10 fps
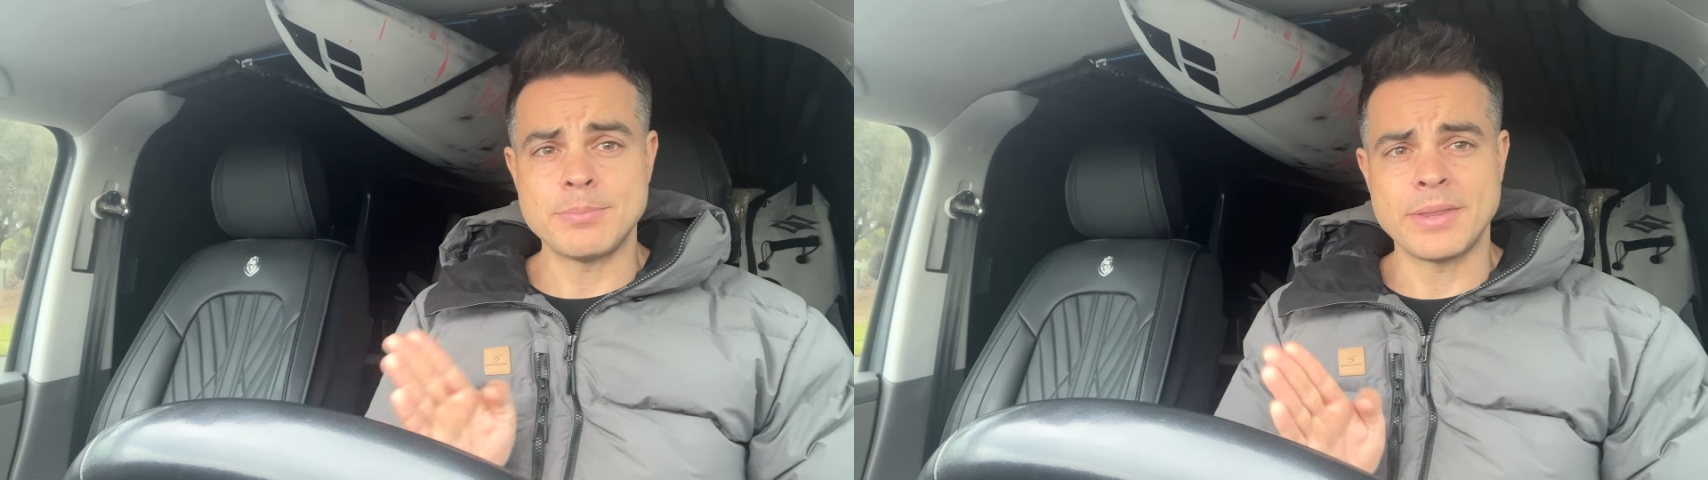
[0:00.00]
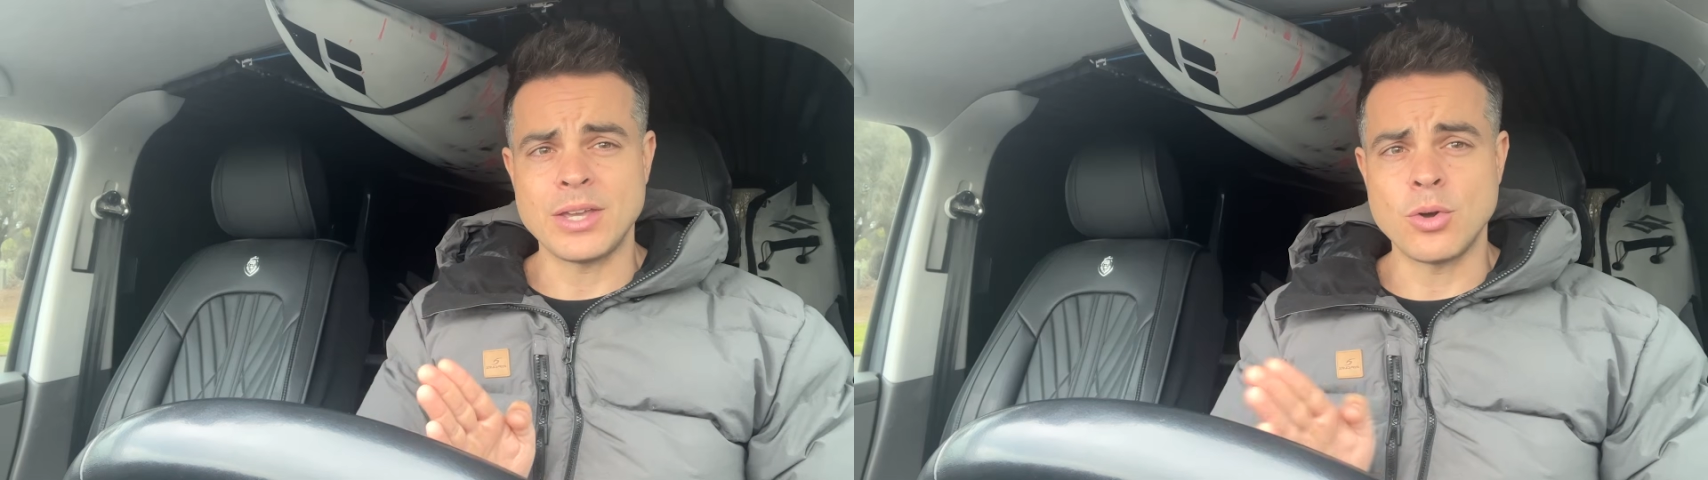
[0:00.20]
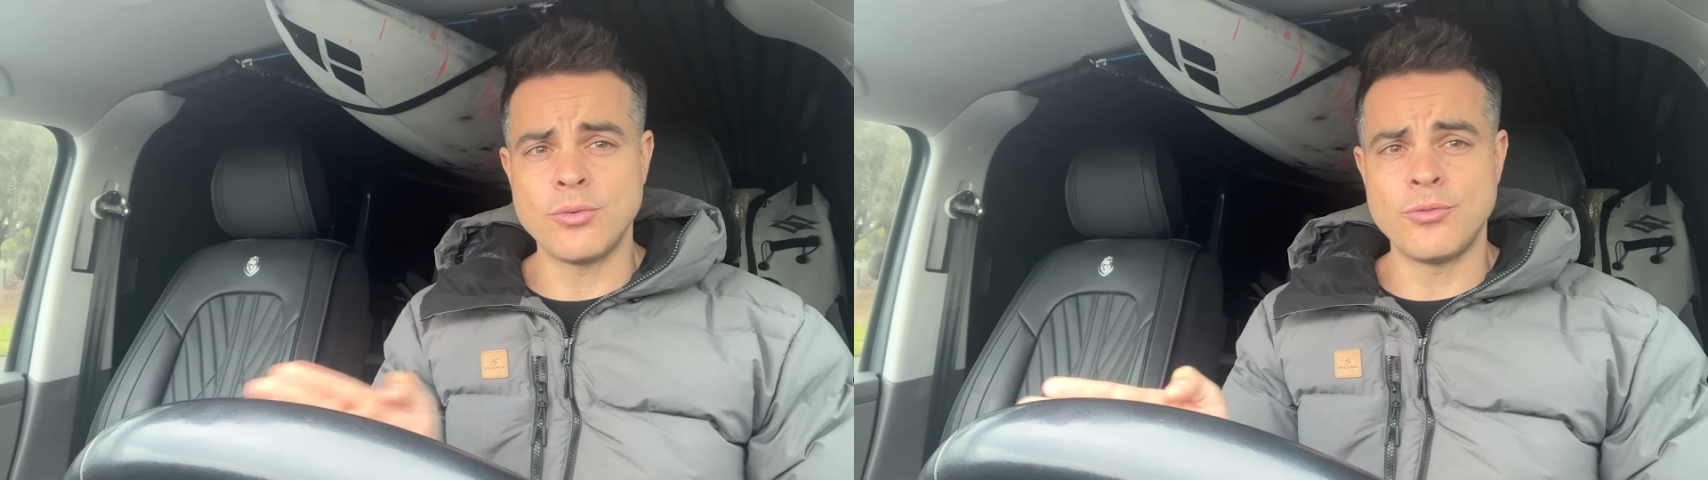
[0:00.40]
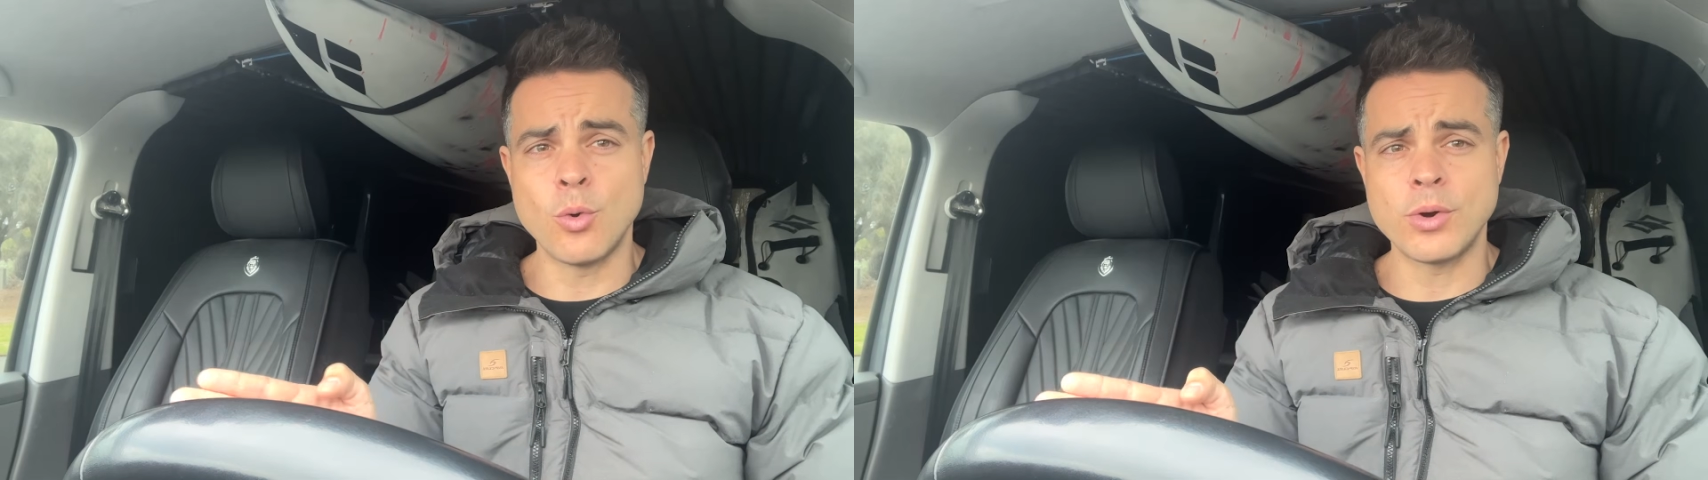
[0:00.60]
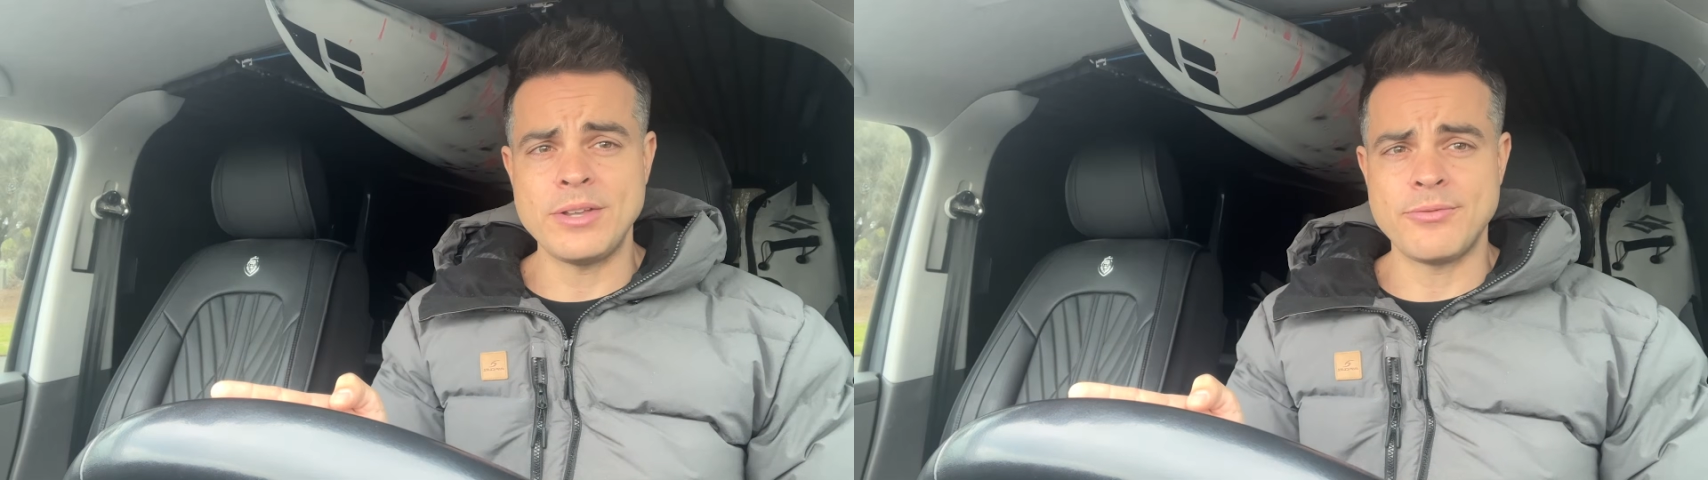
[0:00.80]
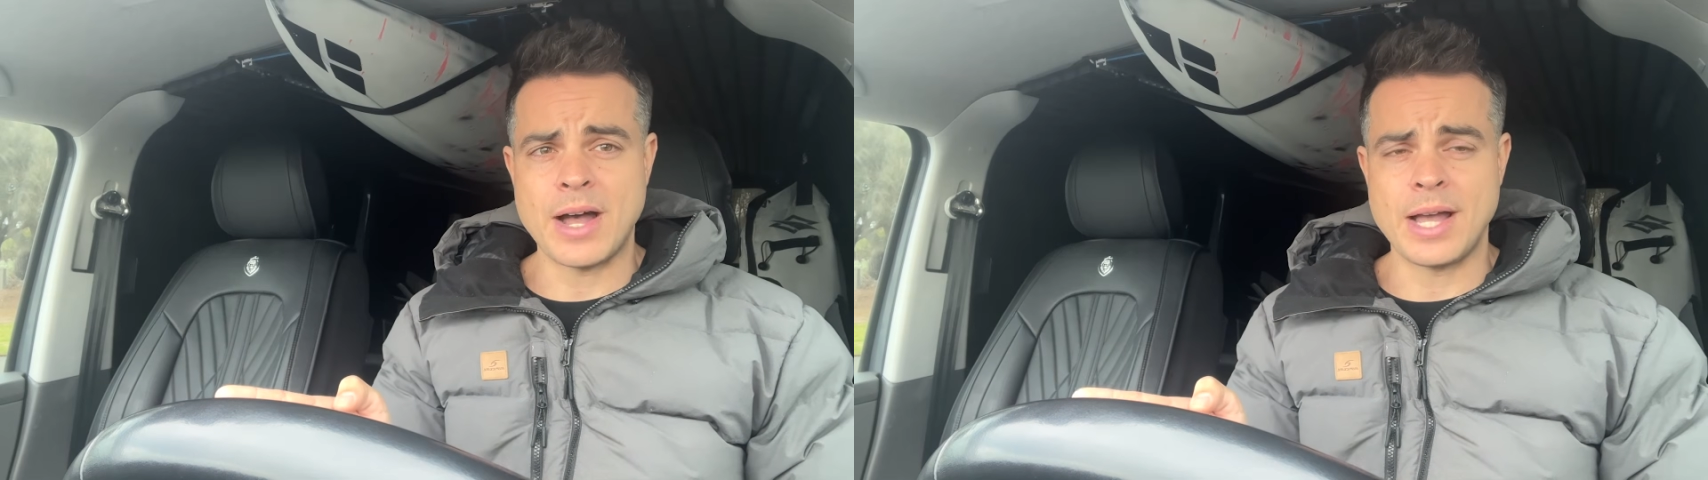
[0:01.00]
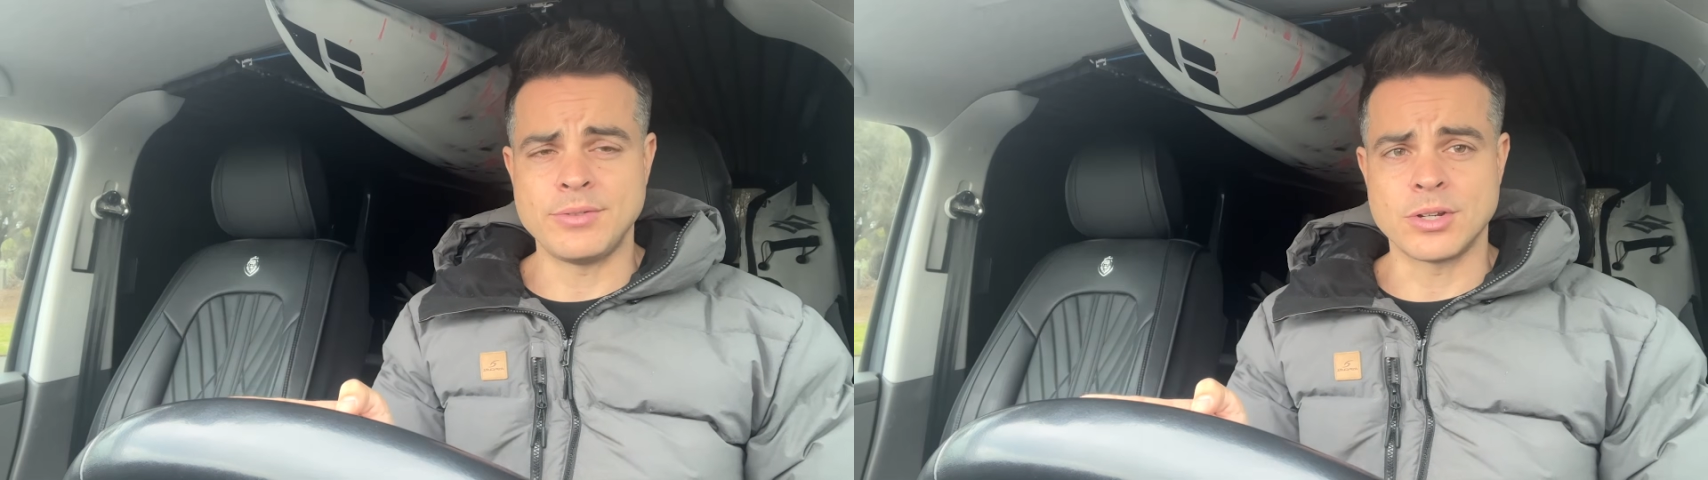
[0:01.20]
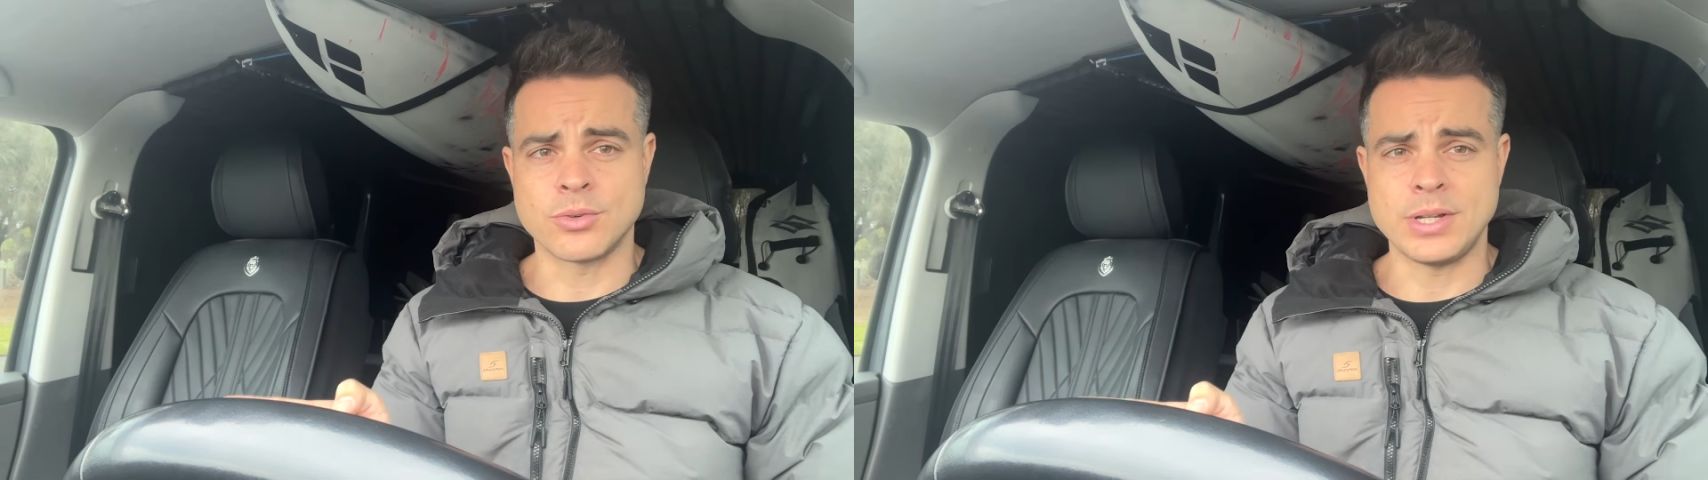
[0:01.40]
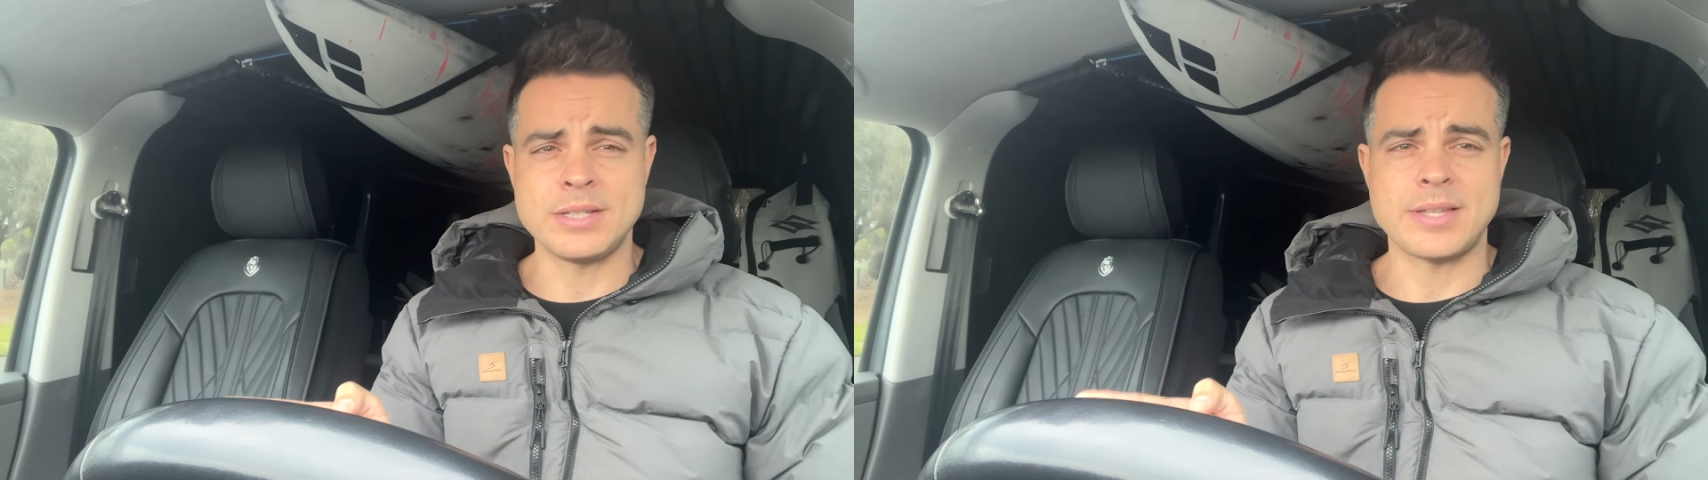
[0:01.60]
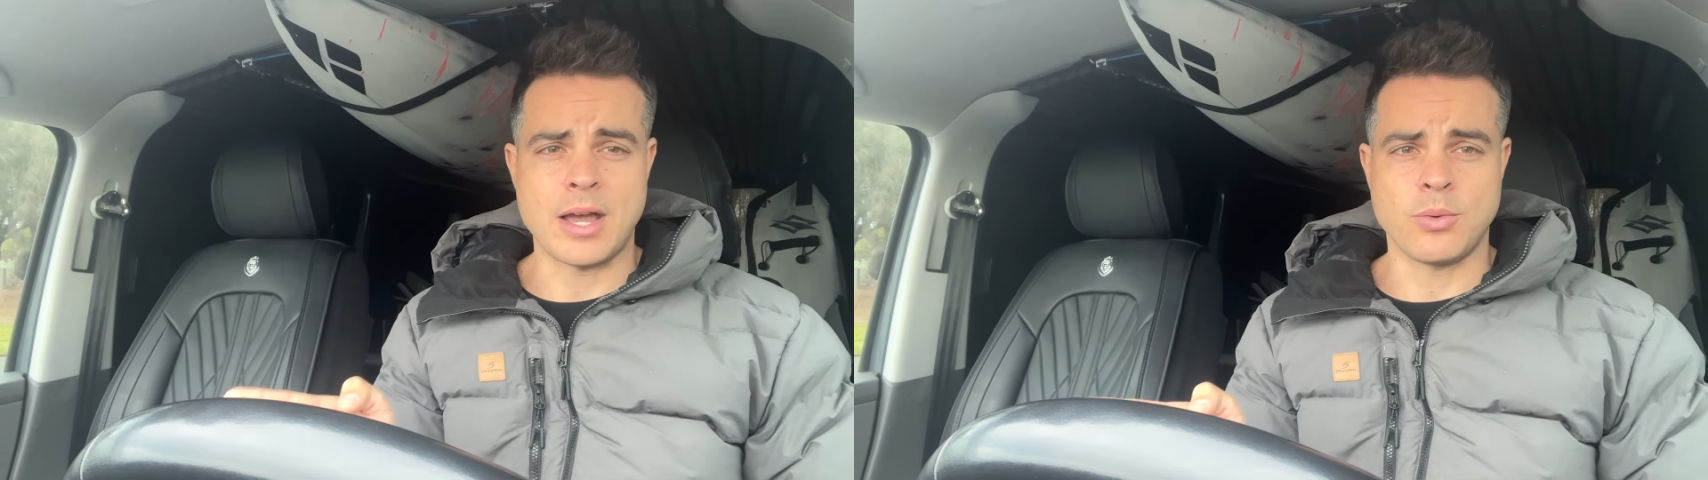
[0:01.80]
but they go 45
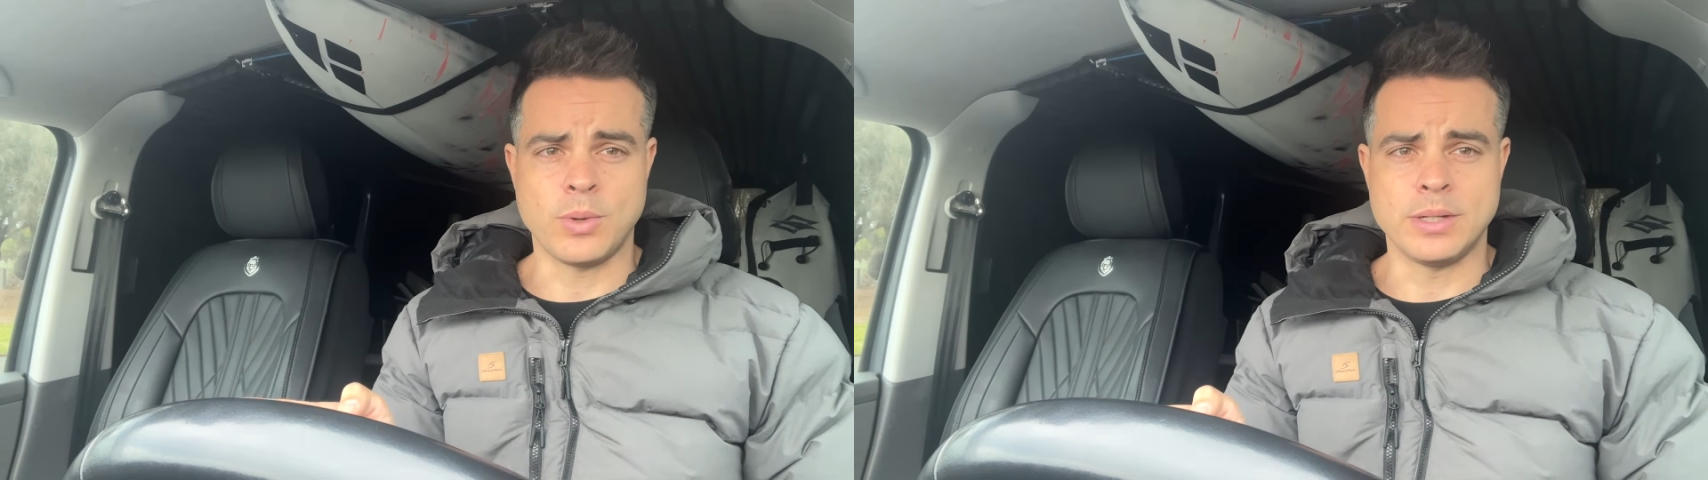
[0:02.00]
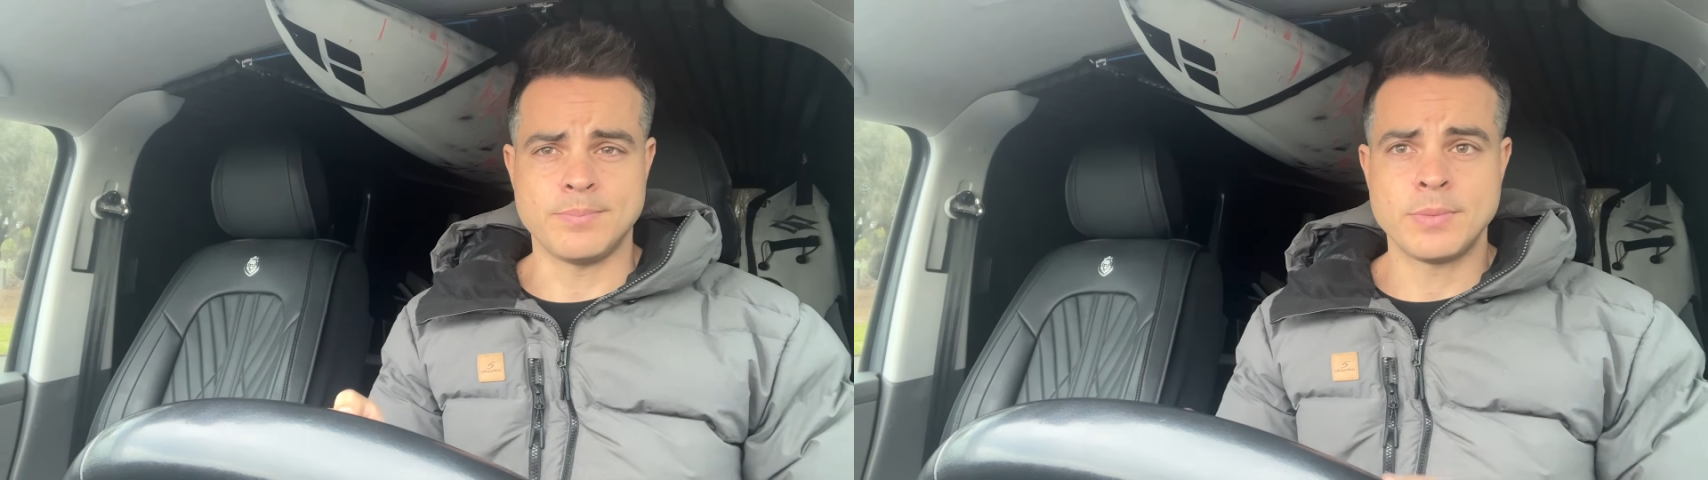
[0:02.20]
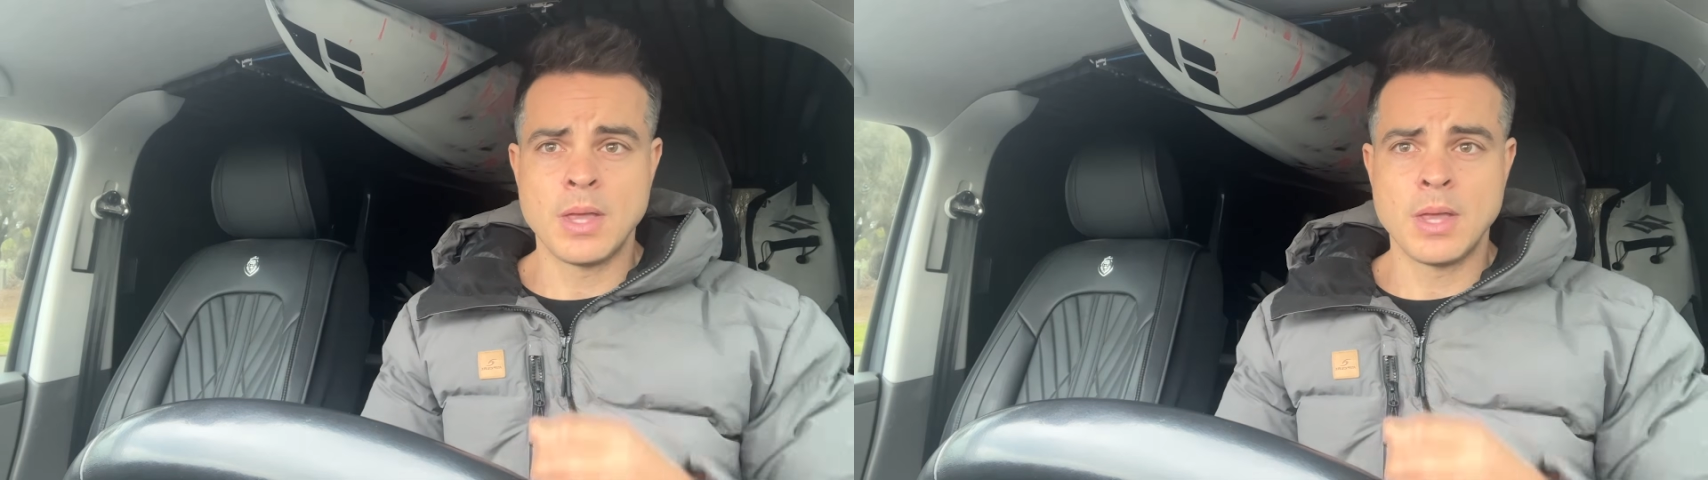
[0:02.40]
degrees downwind.